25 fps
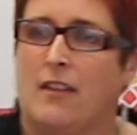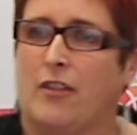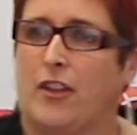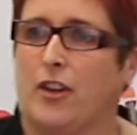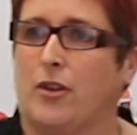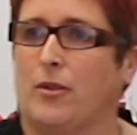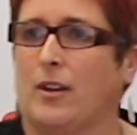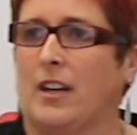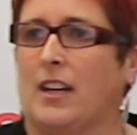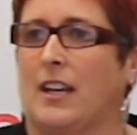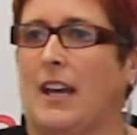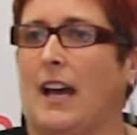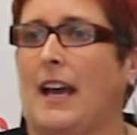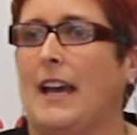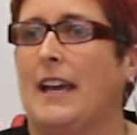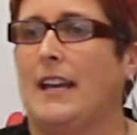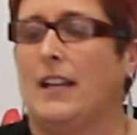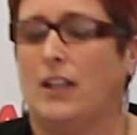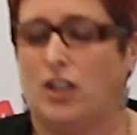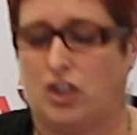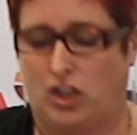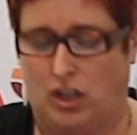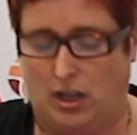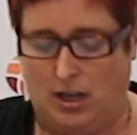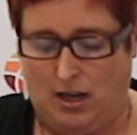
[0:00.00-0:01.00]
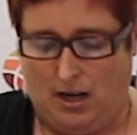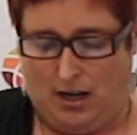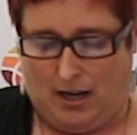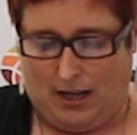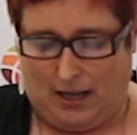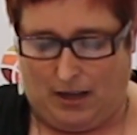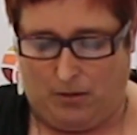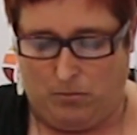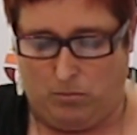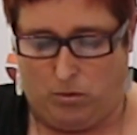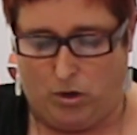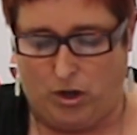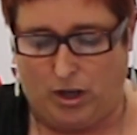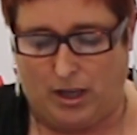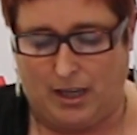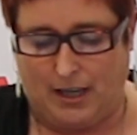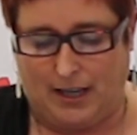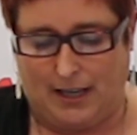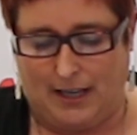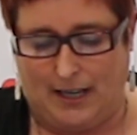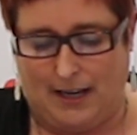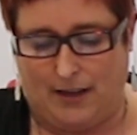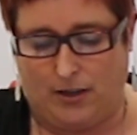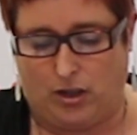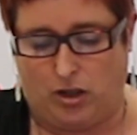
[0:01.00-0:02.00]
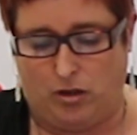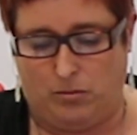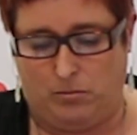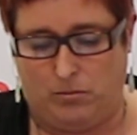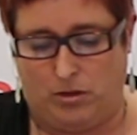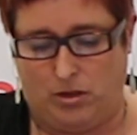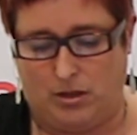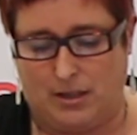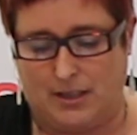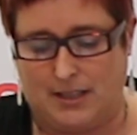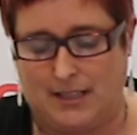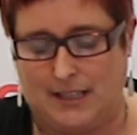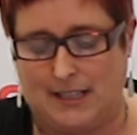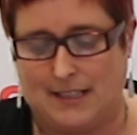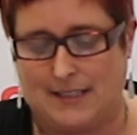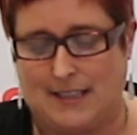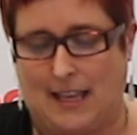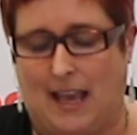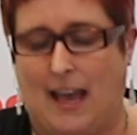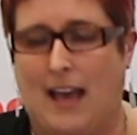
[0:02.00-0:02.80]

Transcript: that are engaged in working in our communities,